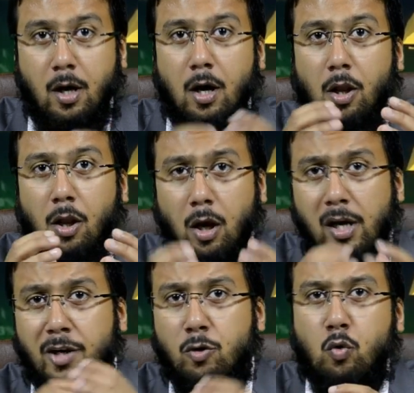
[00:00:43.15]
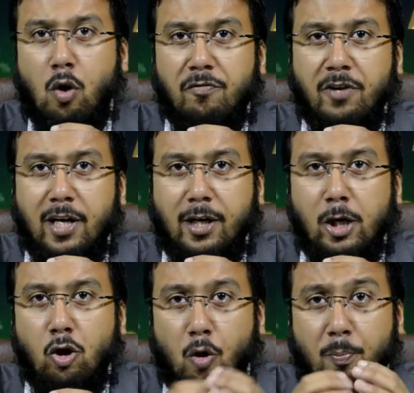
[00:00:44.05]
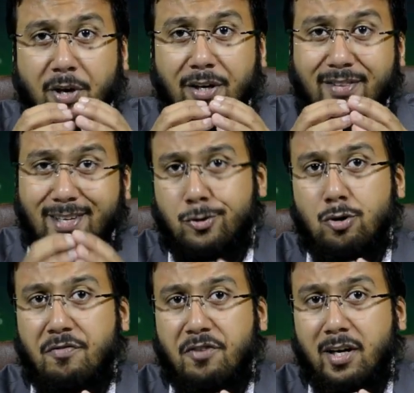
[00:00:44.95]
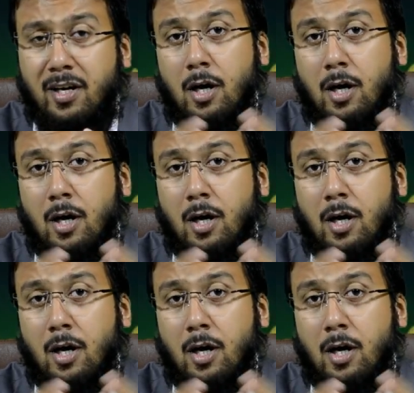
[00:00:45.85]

Learning to confidently operate this software